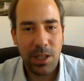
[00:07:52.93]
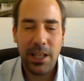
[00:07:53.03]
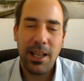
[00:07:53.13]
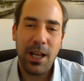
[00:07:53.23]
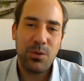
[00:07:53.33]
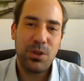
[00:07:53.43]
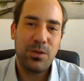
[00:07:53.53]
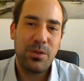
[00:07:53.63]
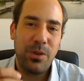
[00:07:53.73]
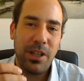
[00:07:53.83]
It allows you
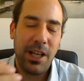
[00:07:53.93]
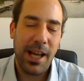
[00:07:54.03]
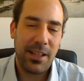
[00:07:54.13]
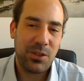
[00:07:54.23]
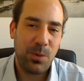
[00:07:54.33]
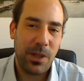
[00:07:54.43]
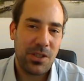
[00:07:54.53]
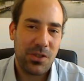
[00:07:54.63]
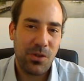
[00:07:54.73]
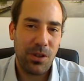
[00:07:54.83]
to ask
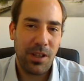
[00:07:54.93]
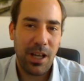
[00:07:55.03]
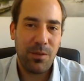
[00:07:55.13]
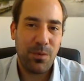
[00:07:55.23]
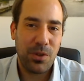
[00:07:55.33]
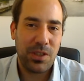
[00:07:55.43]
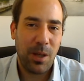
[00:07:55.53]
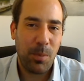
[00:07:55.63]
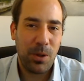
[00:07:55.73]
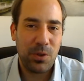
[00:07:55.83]
questions online, for
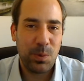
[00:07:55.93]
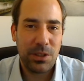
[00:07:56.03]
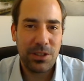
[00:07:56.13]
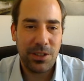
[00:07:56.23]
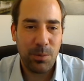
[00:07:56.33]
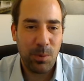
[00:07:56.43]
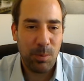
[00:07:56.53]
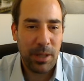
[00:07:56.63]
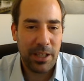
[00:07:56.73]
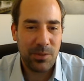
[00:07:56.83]
example, on Twitter, and they will
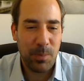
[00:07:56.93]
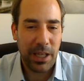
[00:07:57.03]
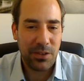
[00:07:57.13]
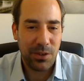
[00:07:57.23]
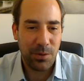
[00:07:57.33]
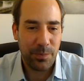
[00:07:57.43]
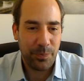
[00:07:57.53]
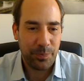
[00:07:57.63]
reply back to you.